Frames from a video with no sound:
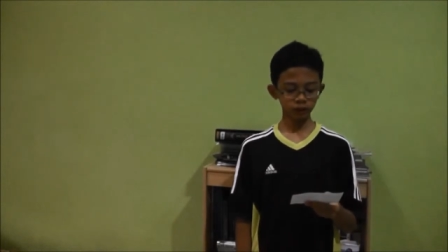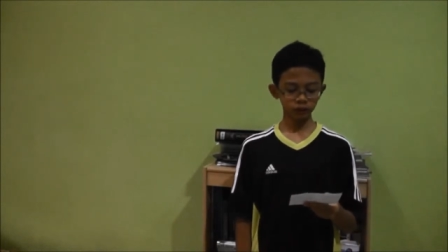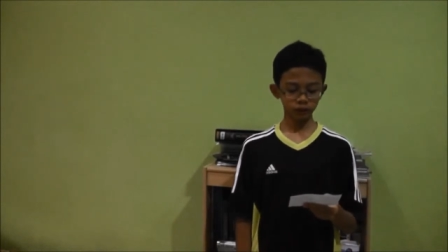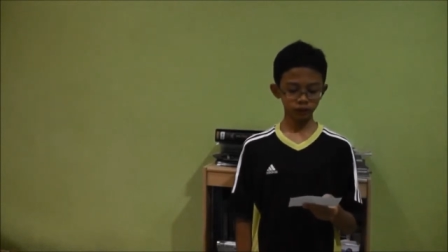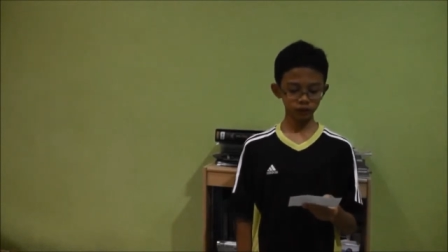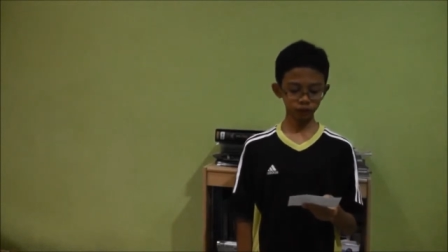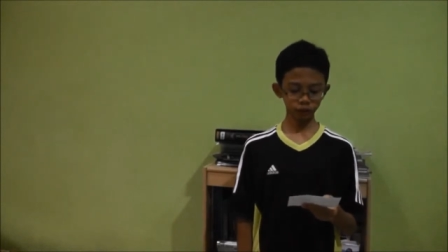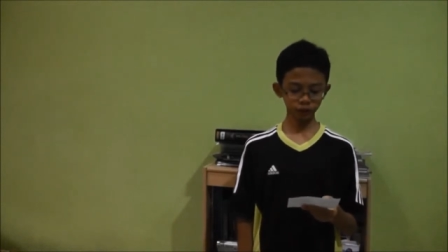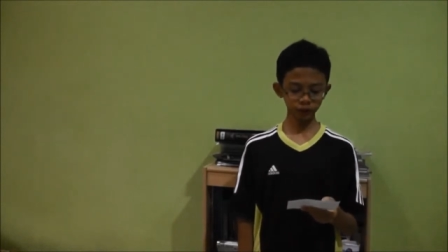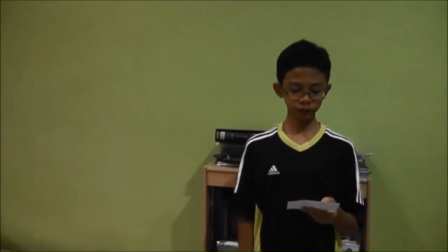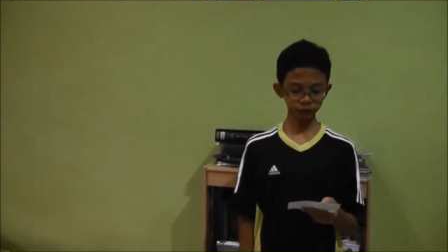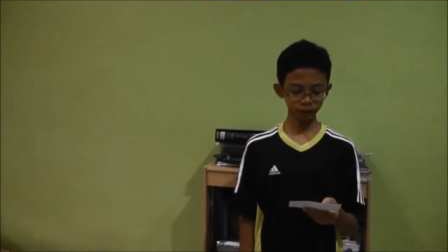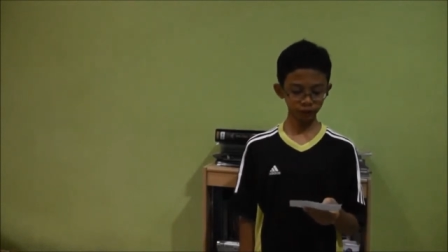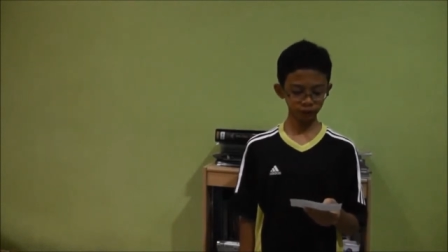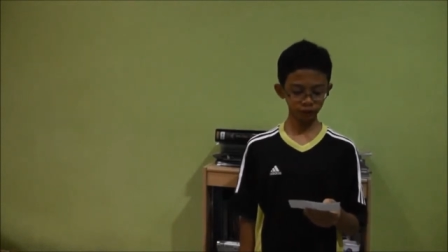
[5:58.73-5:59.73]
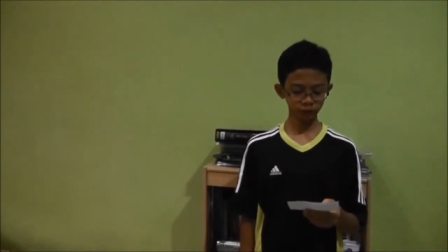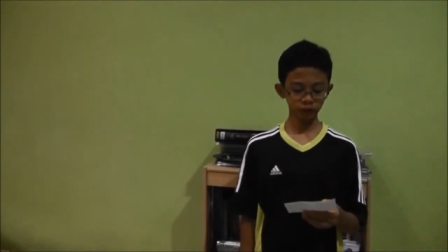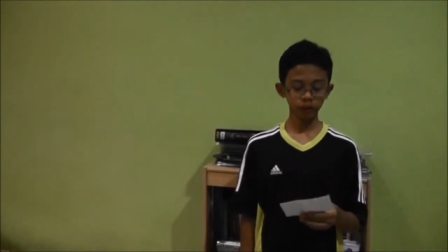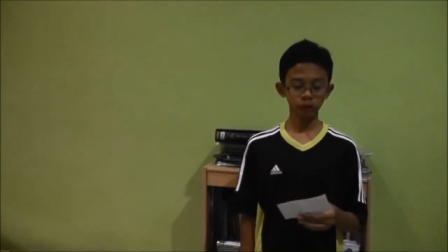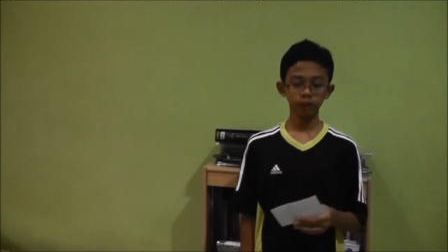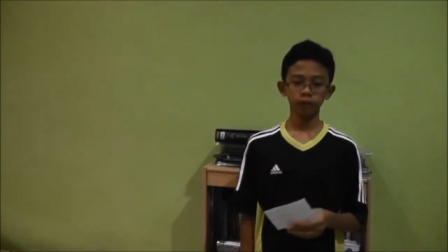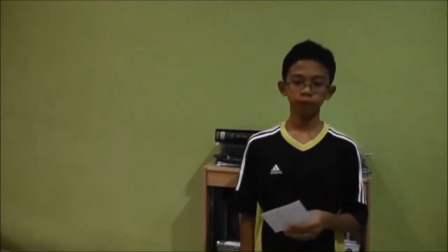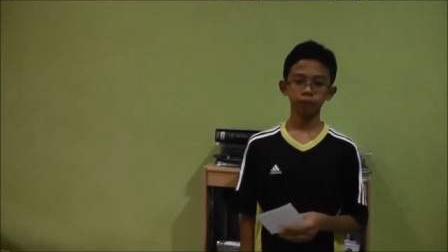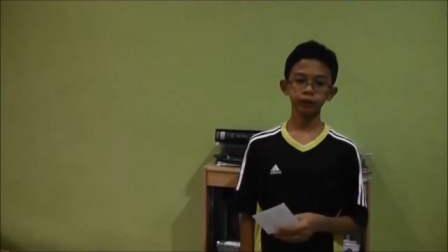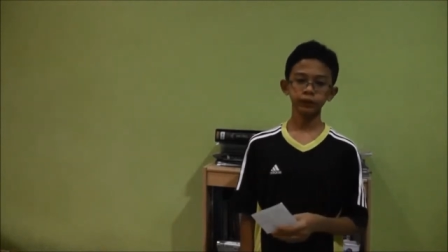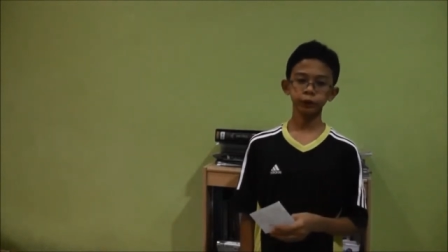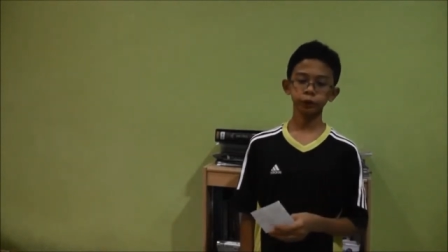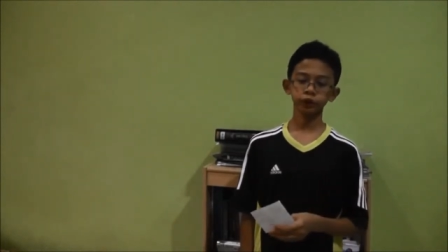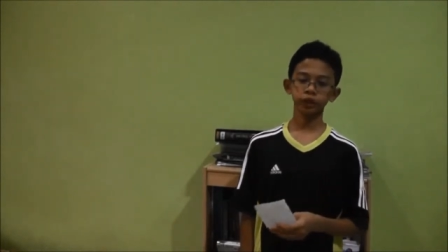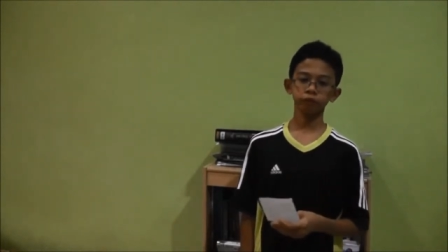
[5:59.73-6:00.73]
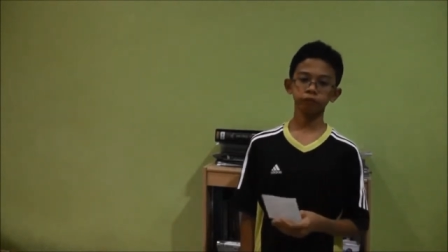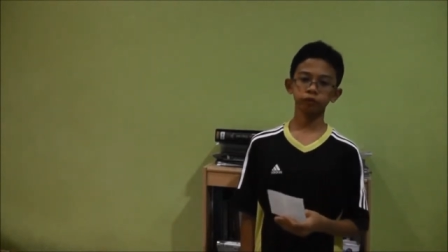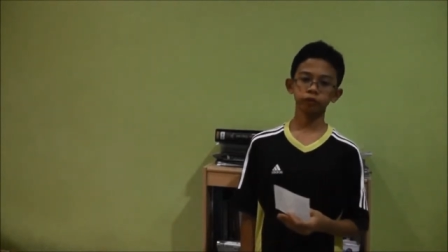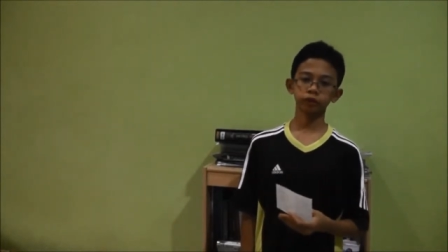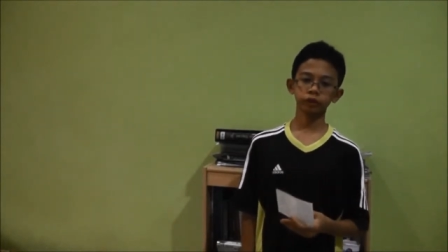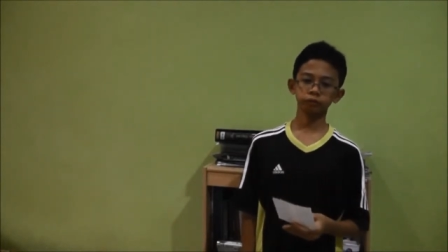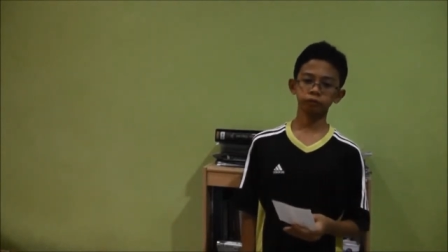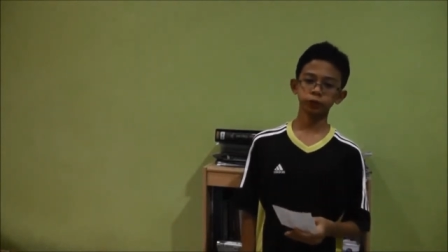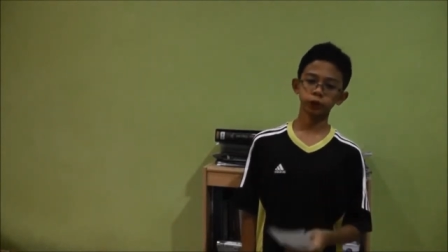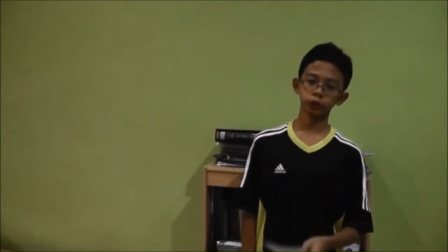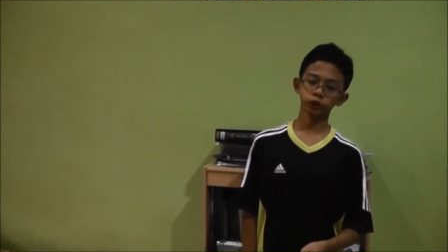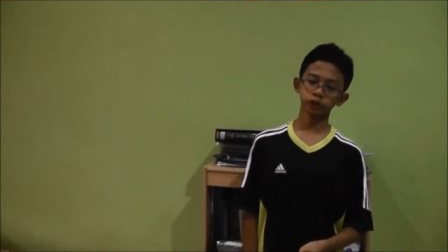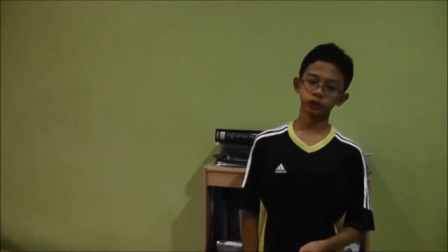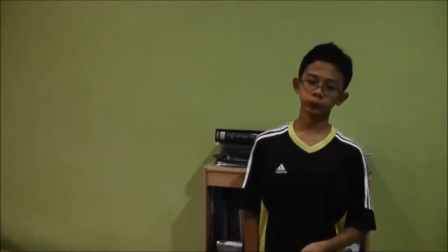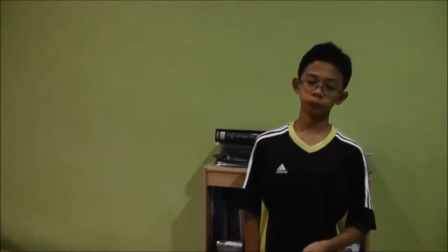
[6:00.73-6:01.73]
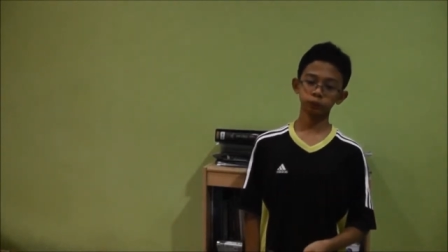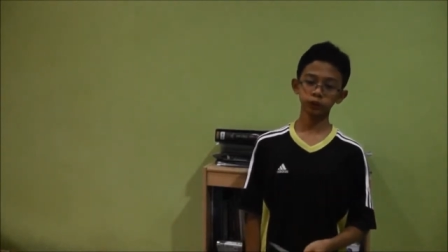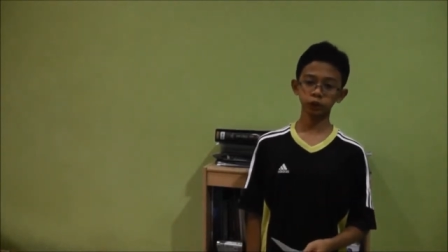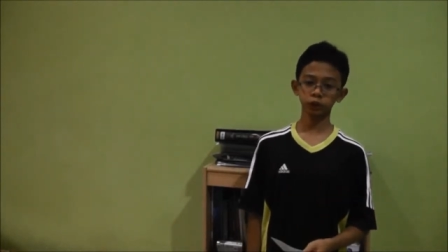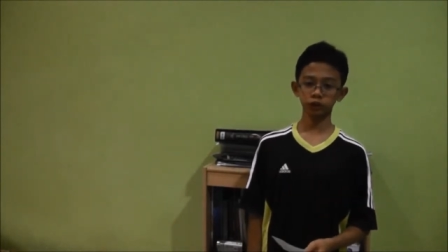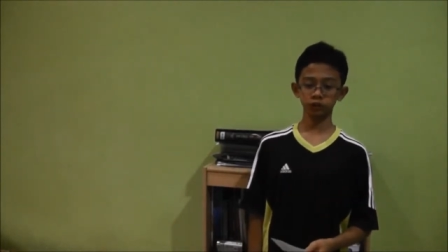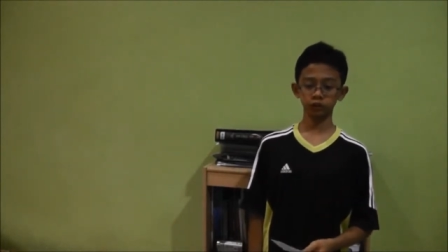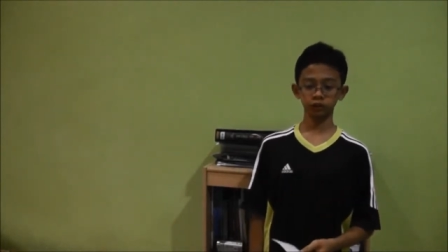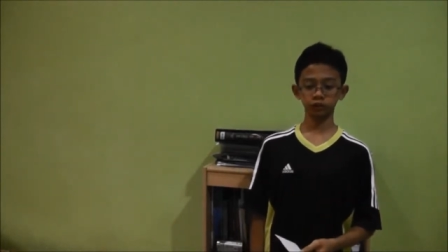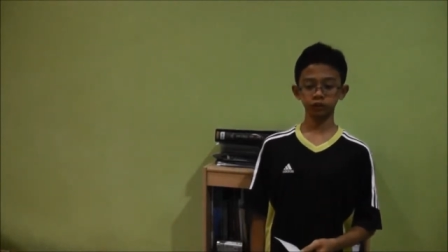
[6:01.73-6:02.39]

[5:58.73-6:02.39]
Step 7. Make sure you have a right facial expression